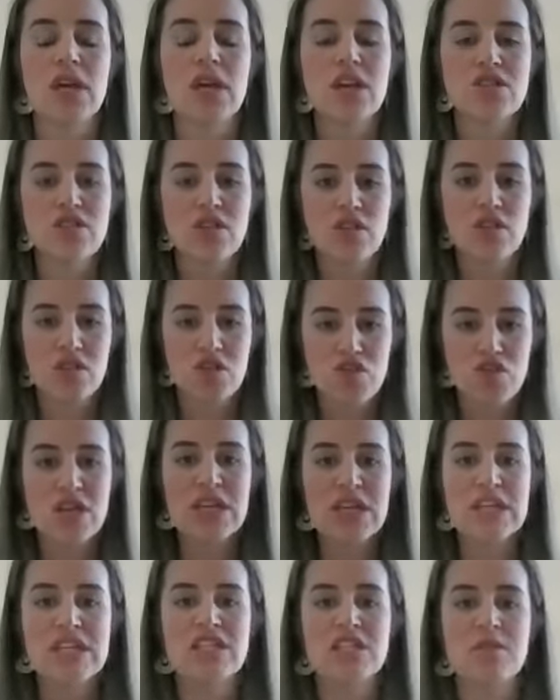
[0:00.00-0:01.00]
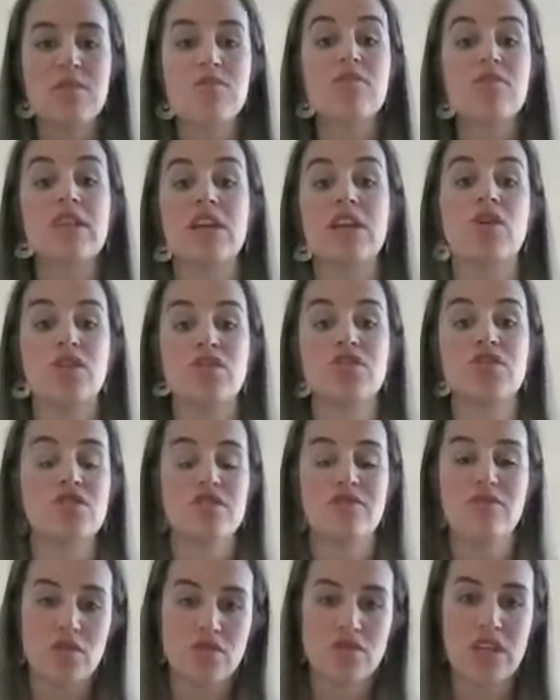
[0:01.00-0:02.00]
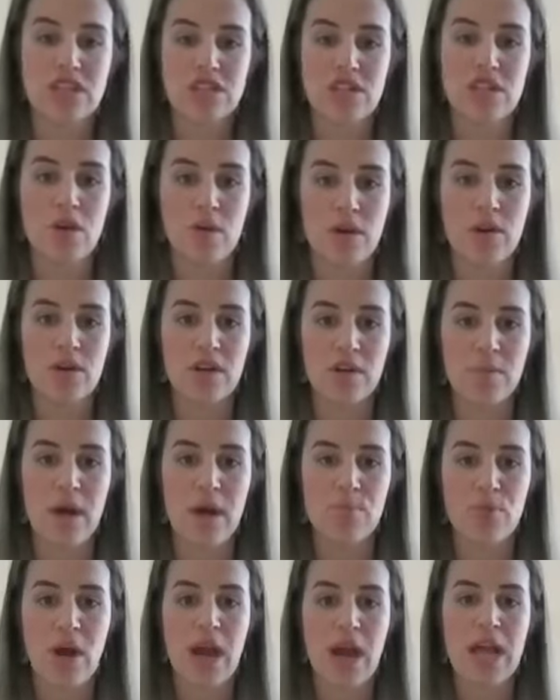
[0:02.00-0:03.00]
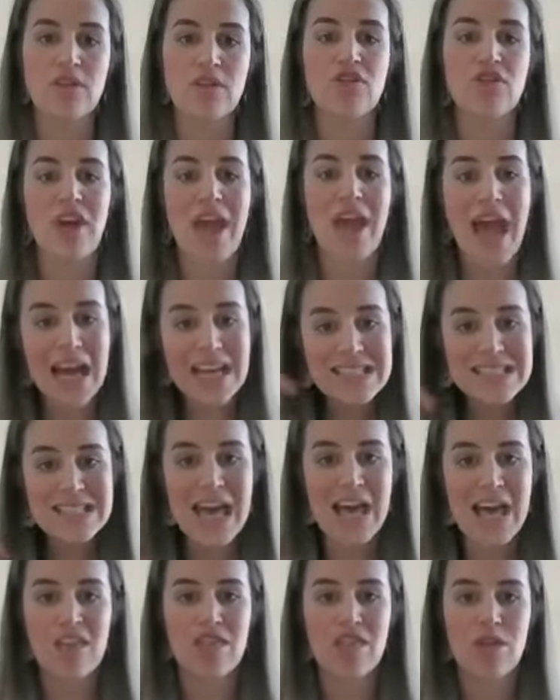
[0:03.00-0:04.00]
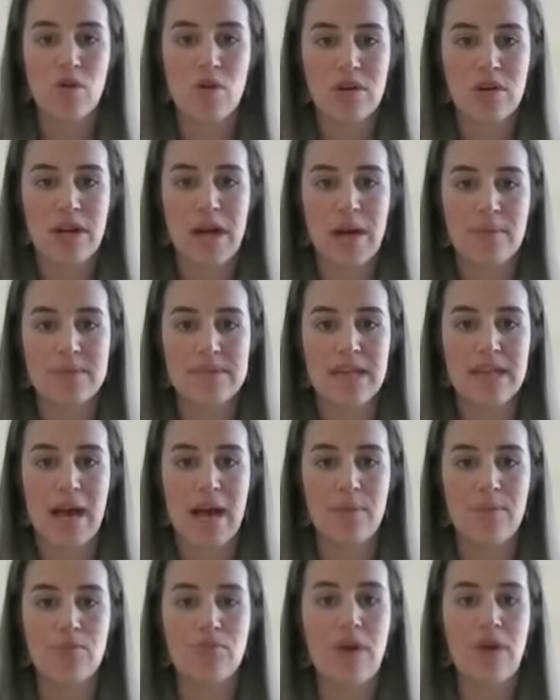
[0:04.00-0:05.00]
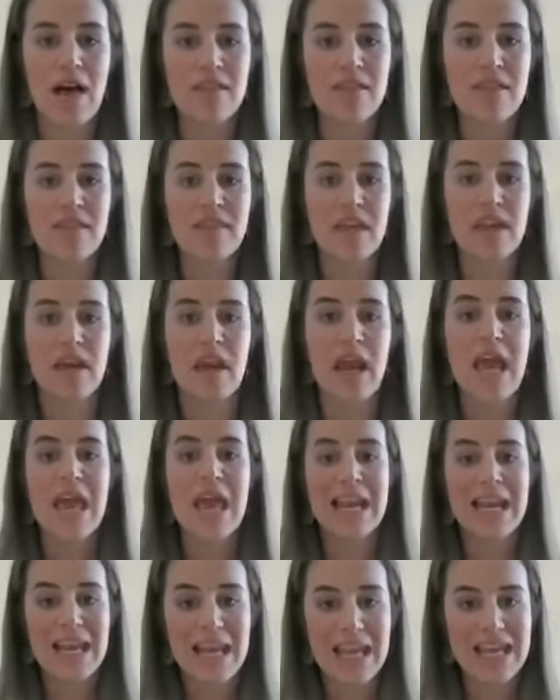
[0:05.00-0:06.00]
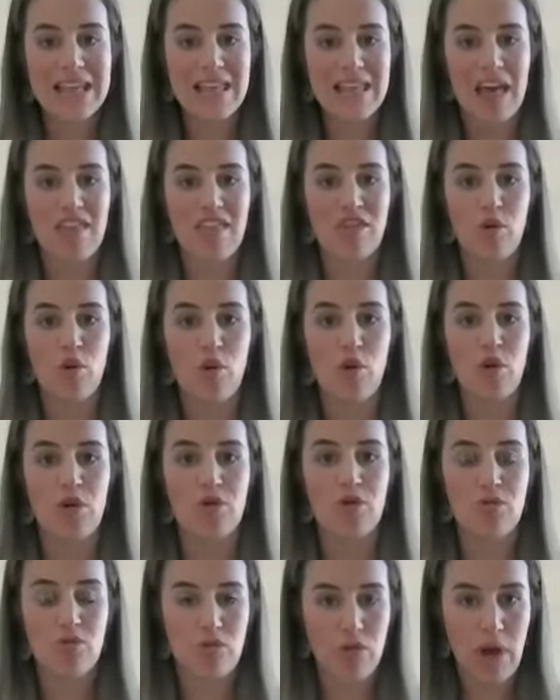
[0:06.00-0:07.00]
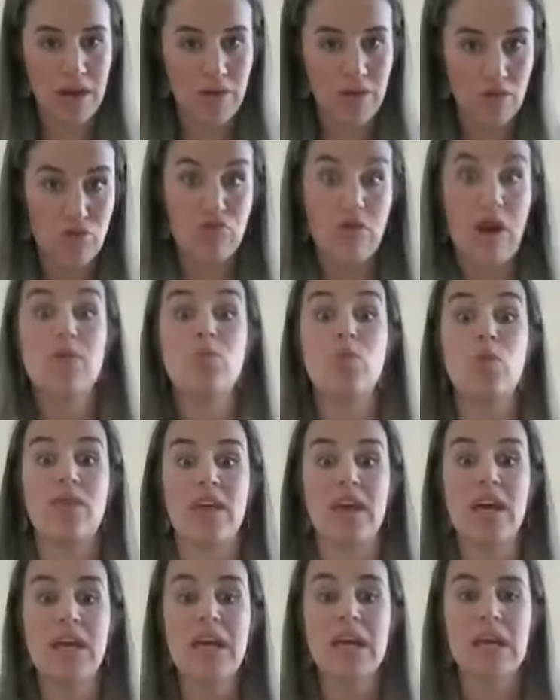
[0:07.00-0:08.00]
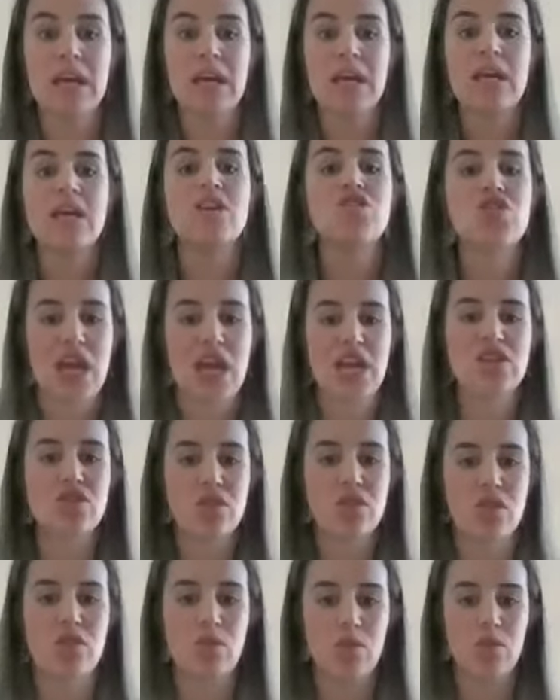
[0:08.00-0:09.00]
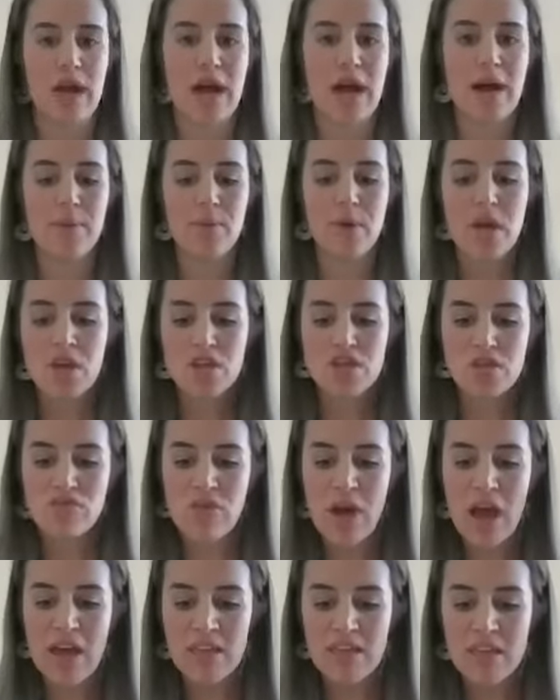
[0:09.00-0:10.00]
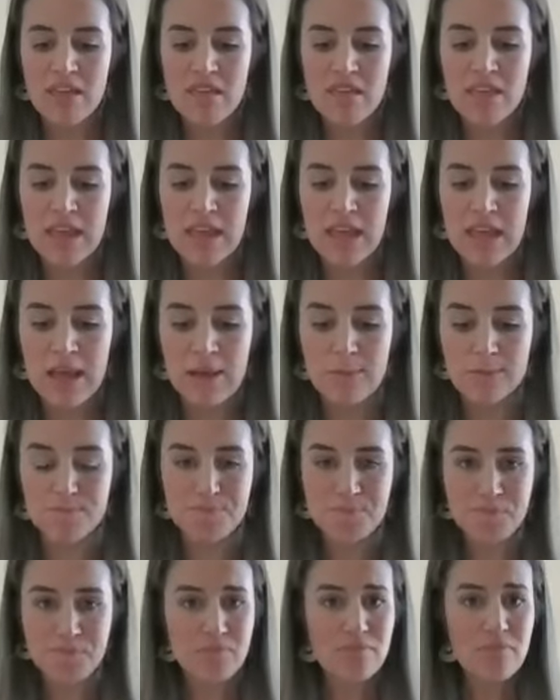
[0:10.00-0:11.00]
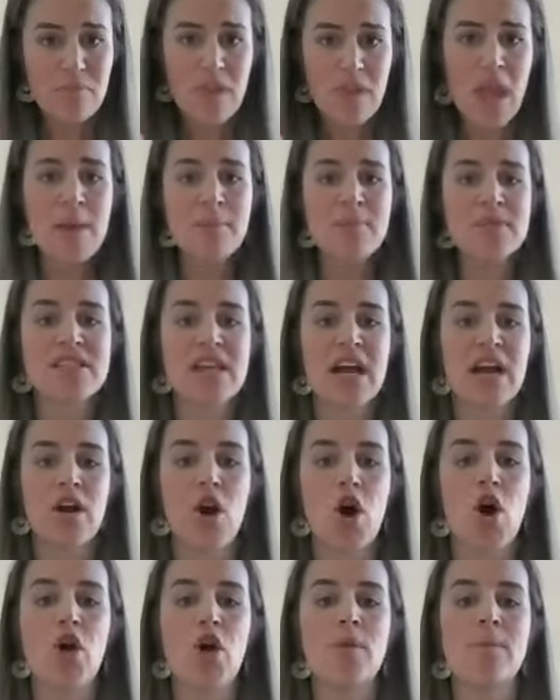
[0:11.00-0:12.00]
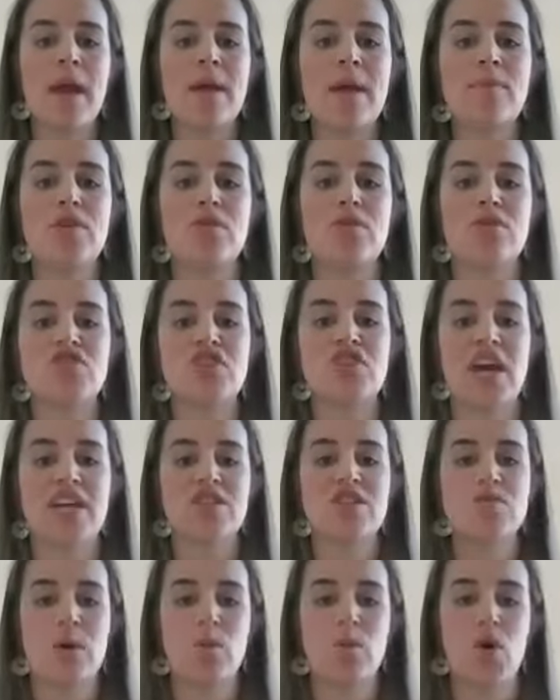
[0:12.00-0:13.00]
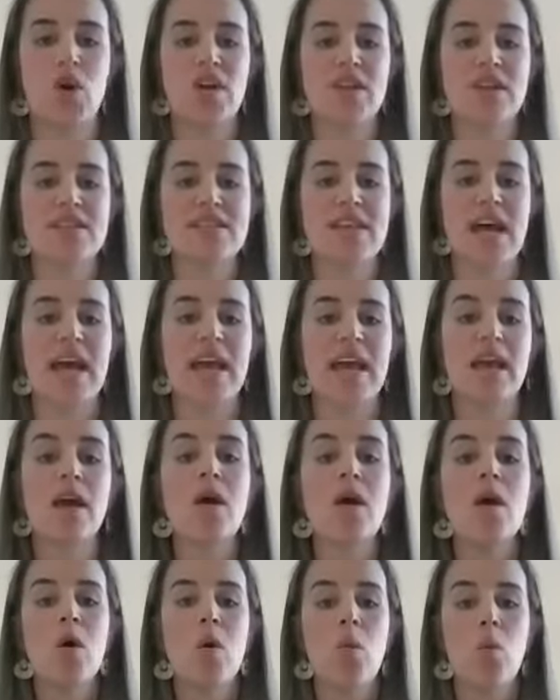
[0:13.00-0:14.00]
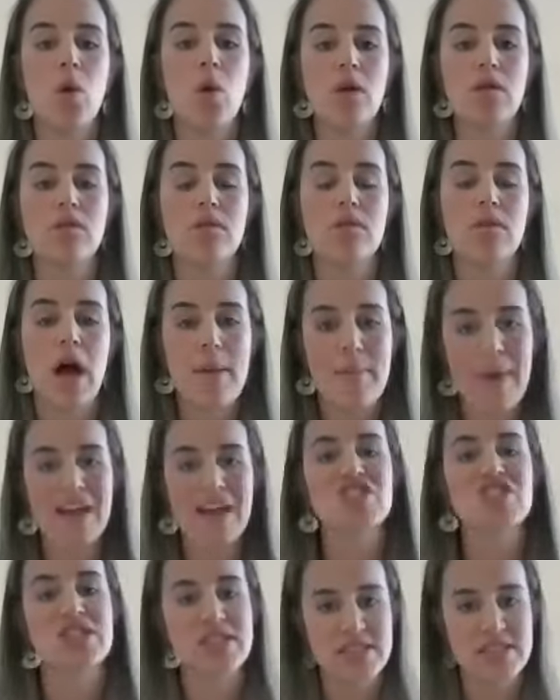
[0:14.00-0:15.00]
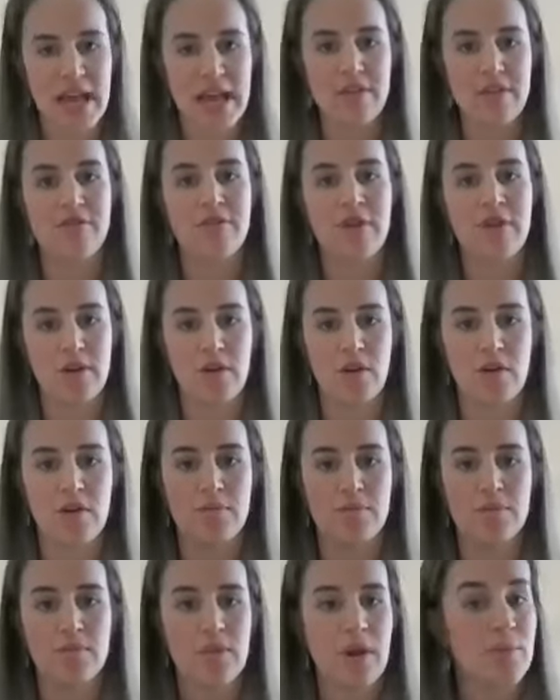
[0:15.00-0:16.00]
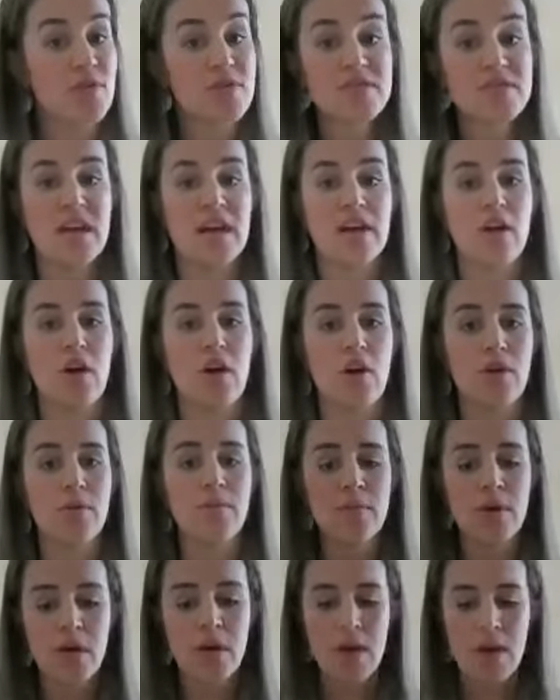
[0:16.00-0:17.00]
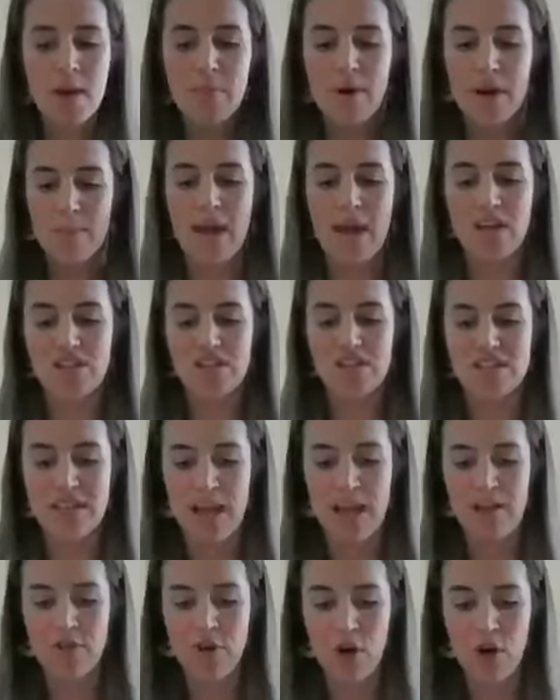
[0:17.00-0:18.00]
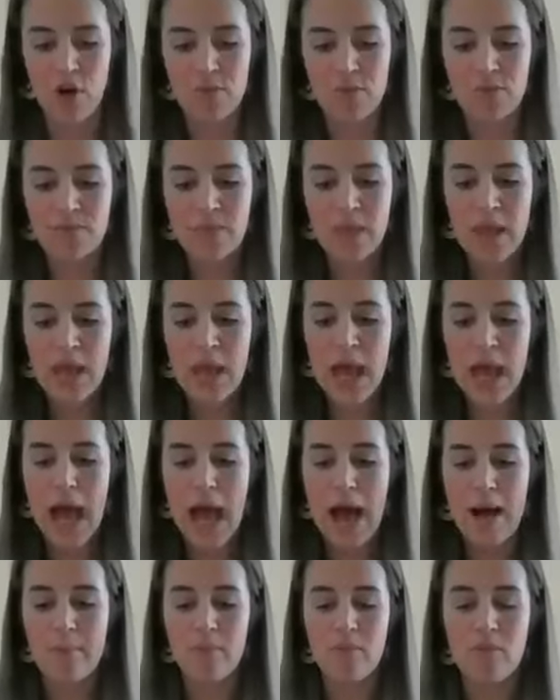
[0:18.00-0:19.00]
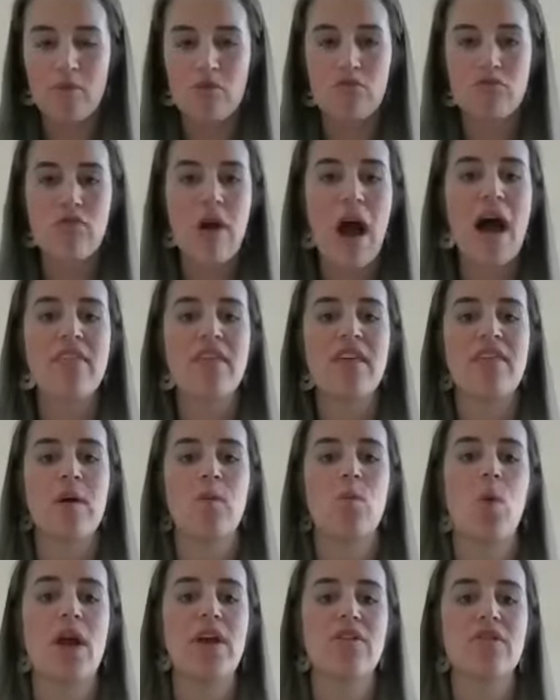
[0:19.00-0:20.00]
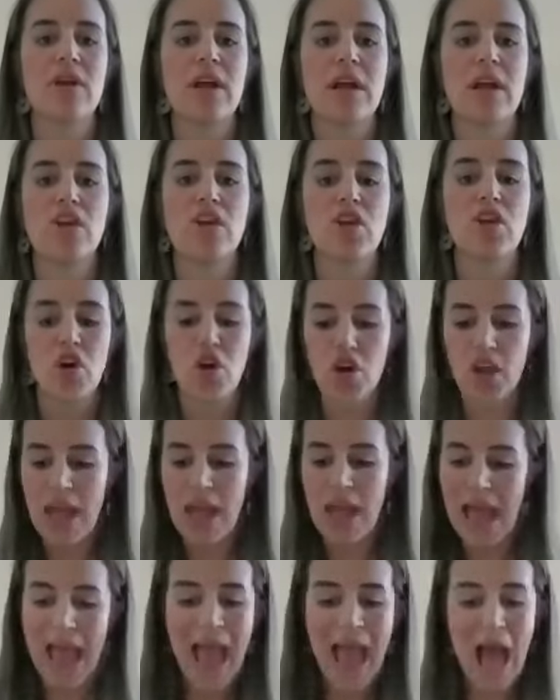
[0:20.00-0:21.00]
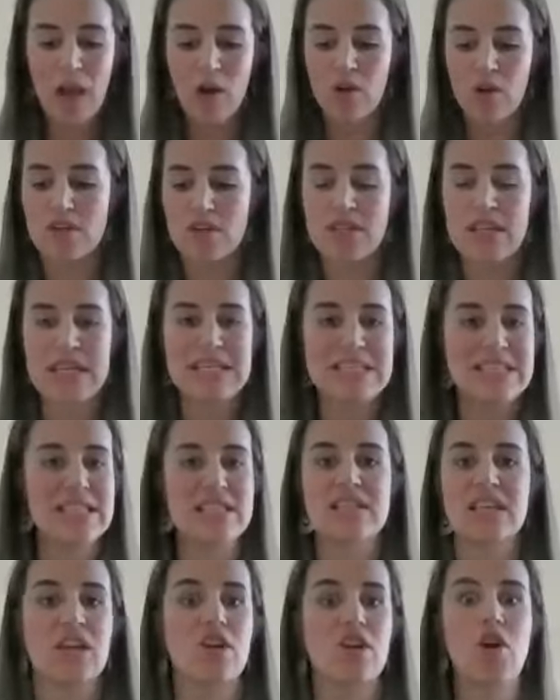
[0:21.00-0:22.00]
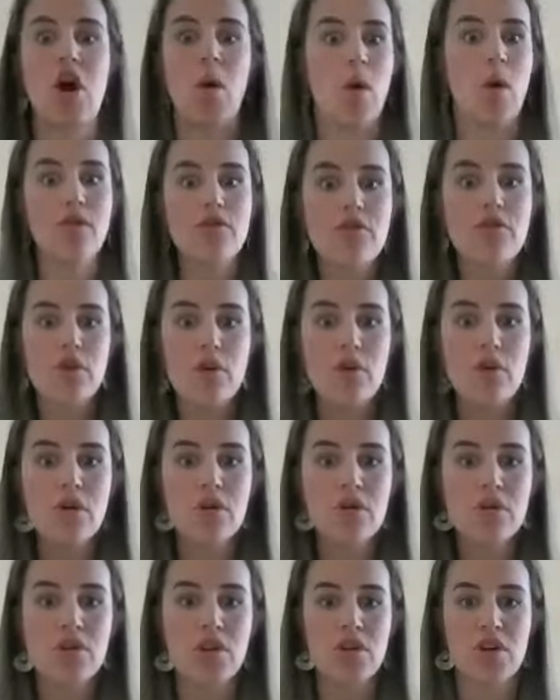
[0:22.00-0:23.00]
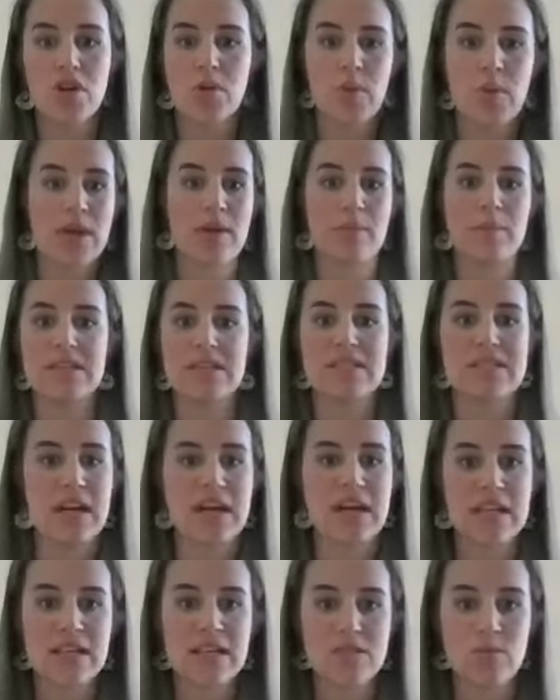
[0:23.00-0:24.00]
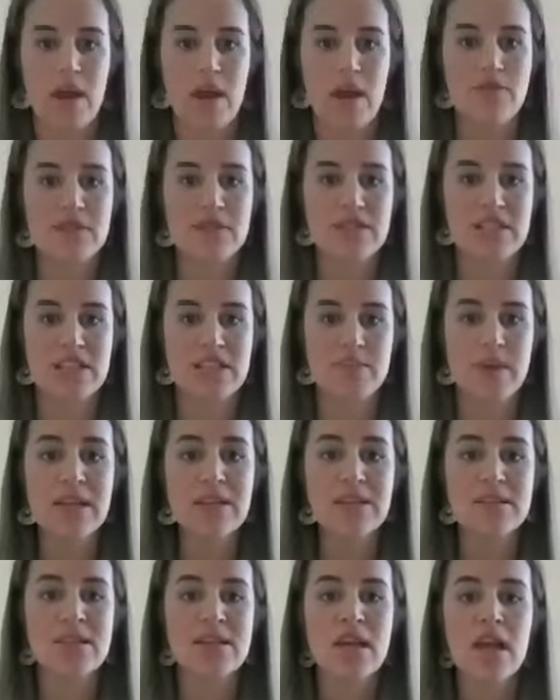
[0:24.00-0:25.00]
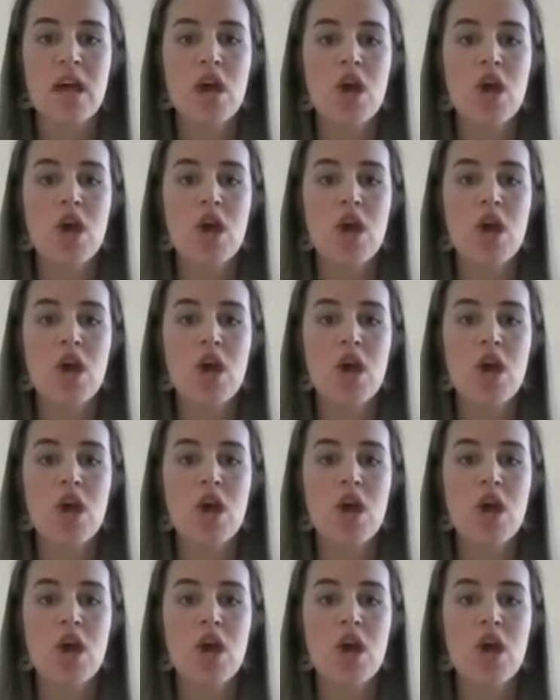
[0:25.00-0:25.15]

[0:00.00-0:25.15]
So the trick is to be really conscious of what's actually going on in my brain. So as that thought comes up, rather than letting that thought and run with it, change the thought up. So rather than thinking, I'm stuck at home, maybe you could change one word and say, well, I'm actually safe at home. I'm not stuck at home, but I'm actually safe at home um, rather than wondering, you know, how long is this going to go on for? You know, we're going to be stuck in this way for six months.